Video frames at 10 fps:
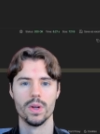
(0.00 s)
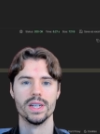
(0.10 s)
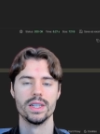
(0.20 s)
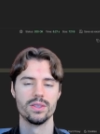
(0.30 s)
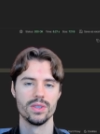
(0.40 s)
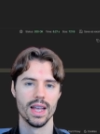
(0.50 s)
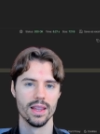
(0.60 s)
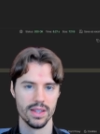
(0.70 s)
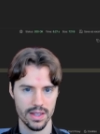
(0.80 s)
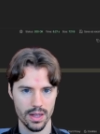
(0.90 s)
need to tell it
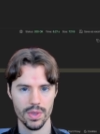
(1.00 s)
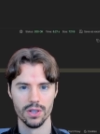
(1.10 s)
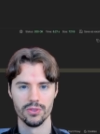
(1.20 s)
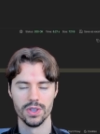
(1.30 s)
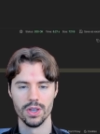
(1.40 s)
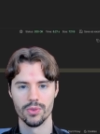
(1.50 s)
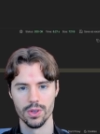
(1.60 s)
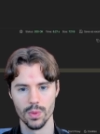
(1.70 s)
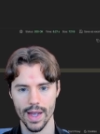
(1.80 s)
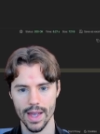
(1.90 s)
in a bit of a different
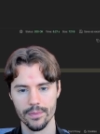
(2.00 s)
way.